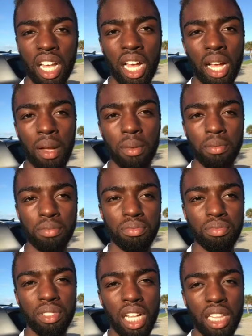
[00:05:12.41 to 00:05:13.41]

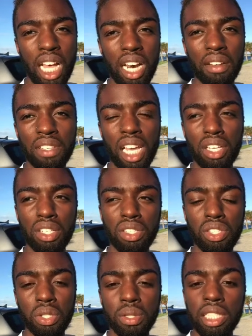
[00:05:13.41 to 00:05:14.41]
a lot of like
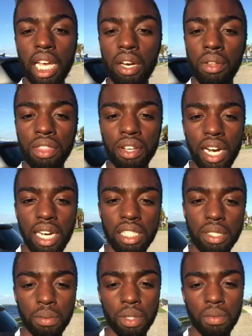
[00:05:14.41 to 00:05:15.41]
suicidal
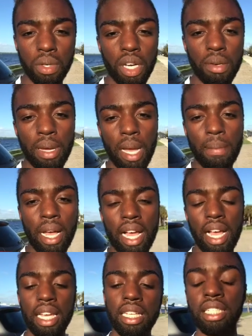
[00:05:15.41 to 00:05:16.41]
thoughts would run my
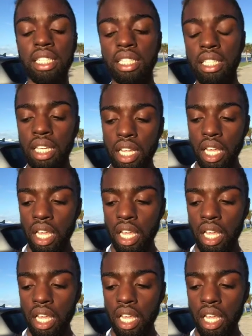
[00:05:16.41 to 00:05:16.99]
mind, and